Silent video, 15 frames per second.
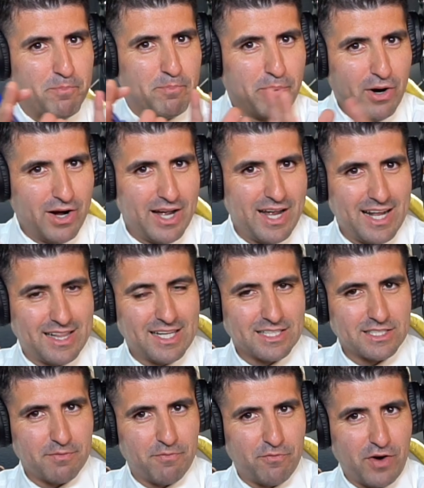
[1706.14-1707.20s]
but it
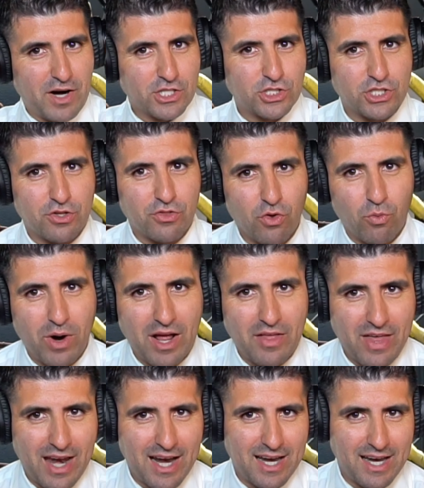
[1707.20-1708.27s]
doesn't function the way
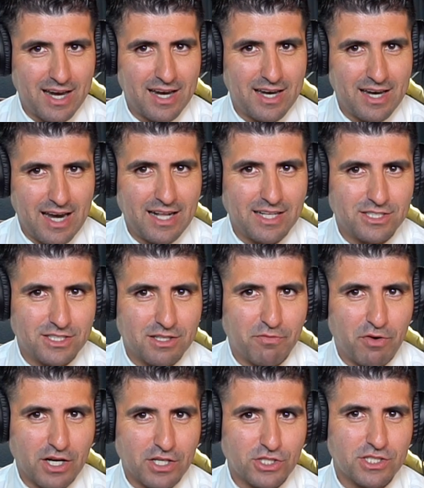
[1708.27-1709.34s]
that it needs to
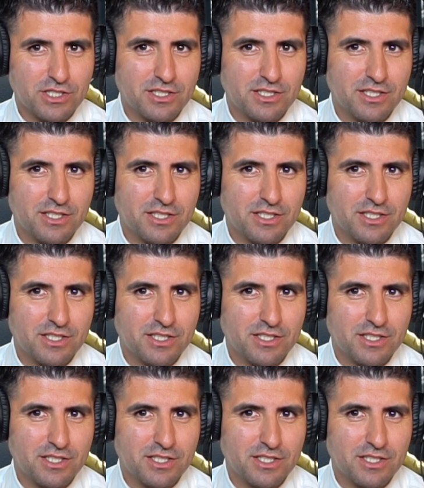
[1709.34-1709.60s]
function?